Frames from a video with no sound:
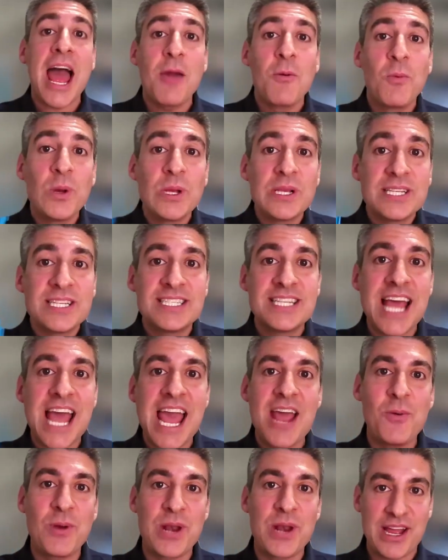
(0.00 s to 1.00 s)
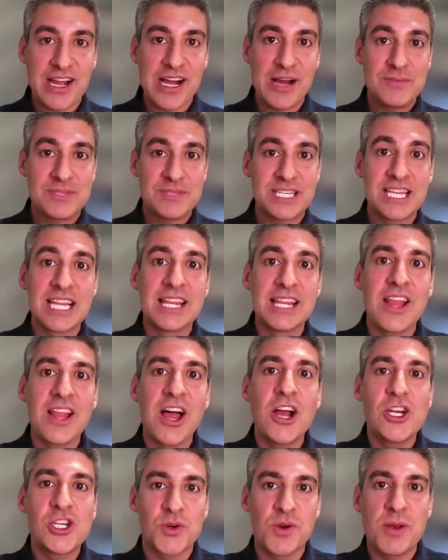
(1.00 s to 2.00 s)
And I will say, when it comes to the
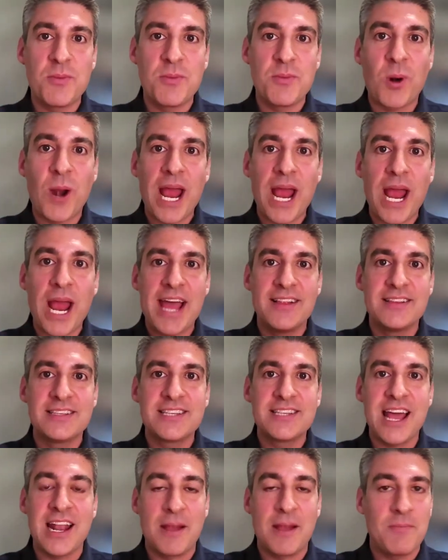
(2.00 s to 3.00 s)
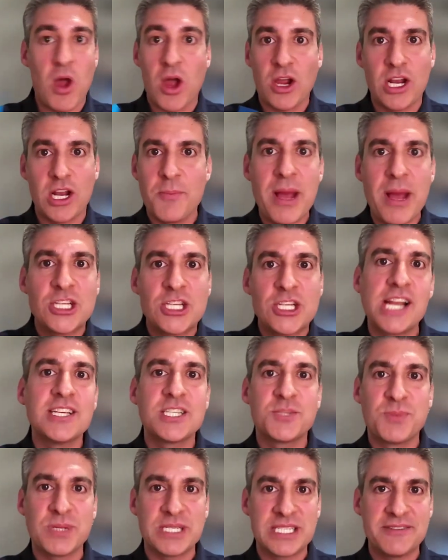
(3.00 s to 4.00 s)
luxury brands, and I'm not going to mention
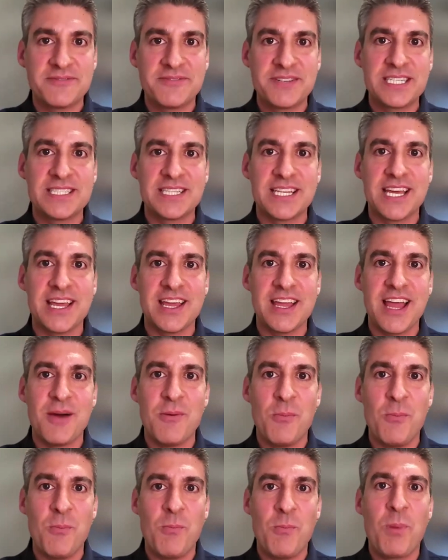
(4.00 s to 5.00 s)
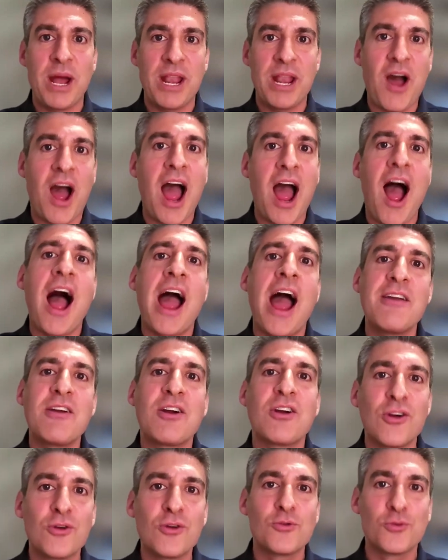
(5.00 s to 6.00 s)
any specifically, but
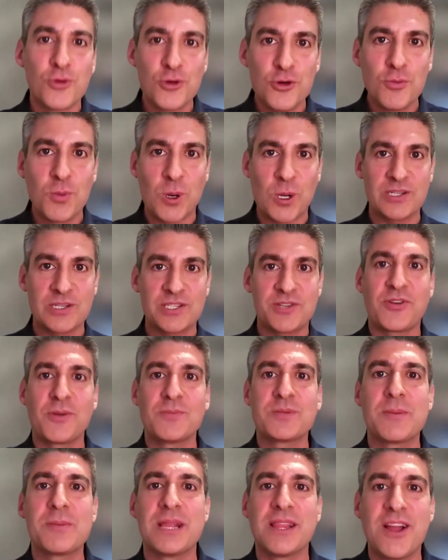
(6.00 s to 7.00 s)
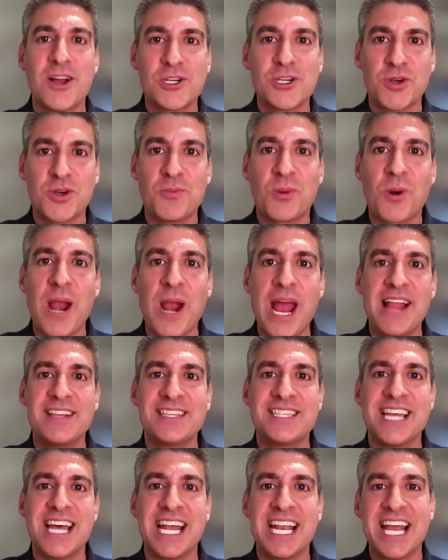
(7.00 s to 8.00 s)
I heard rumors from some of the luxury
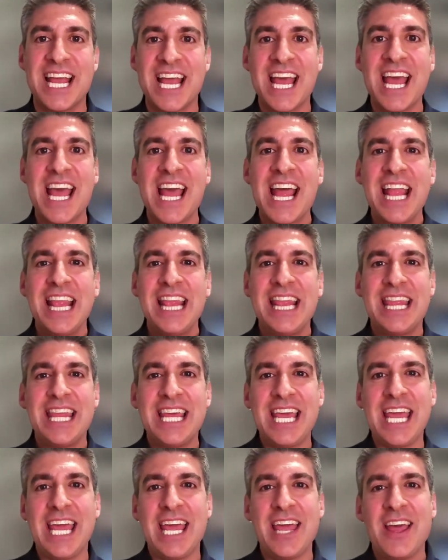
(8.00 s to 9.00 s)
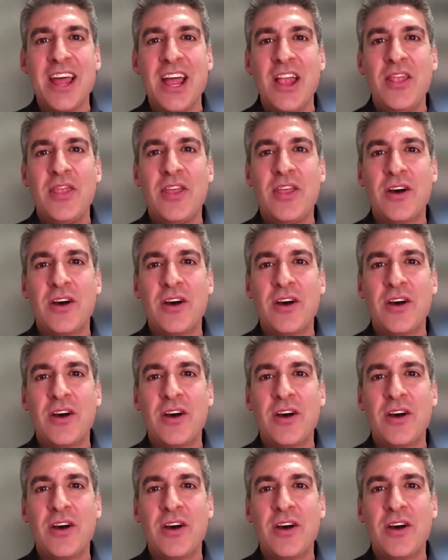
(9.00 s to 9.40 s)
brands that the